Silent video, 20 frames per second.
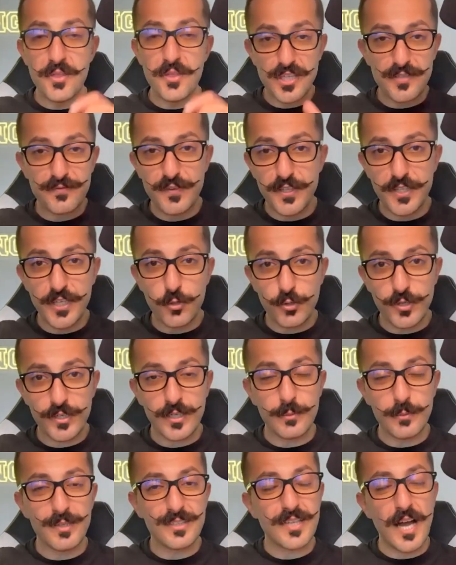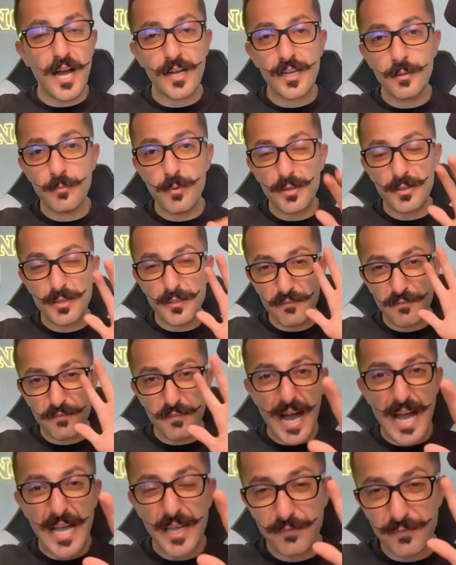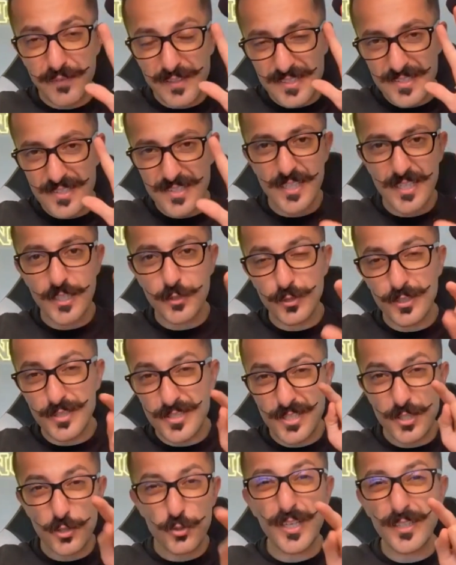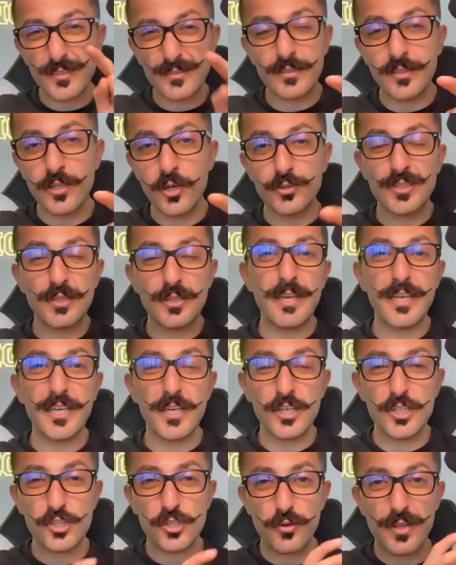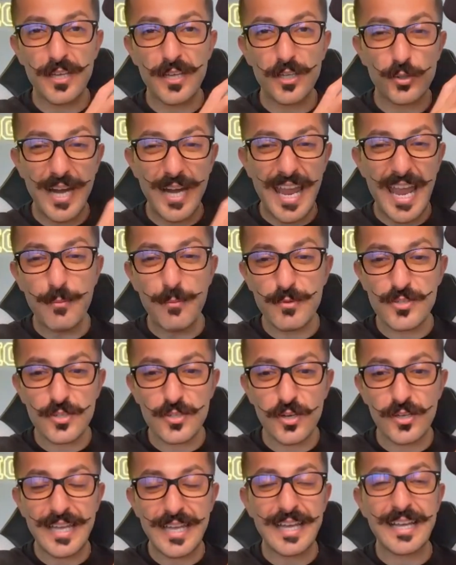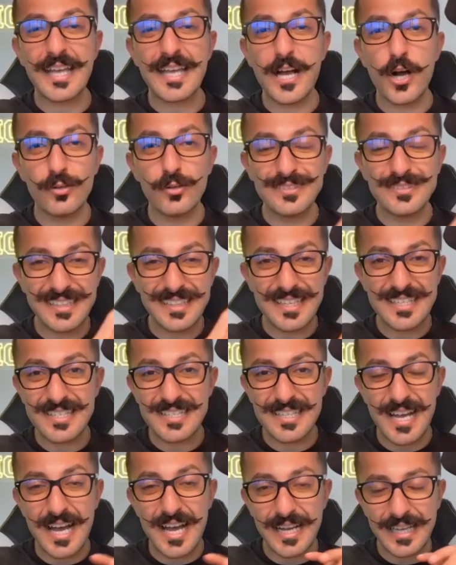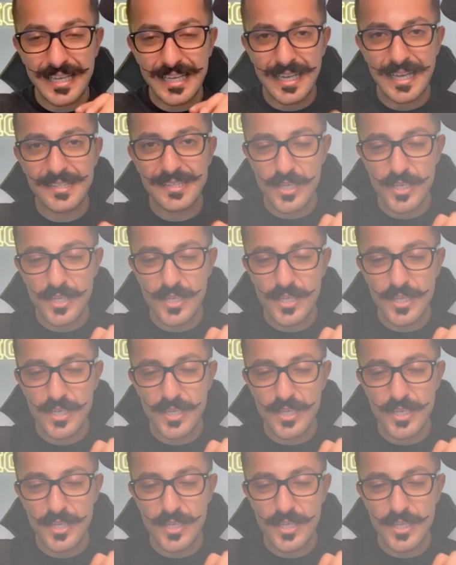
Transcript: this video, we're going to be talking about the five secrets you need to know to making sure that your Amazon account does not get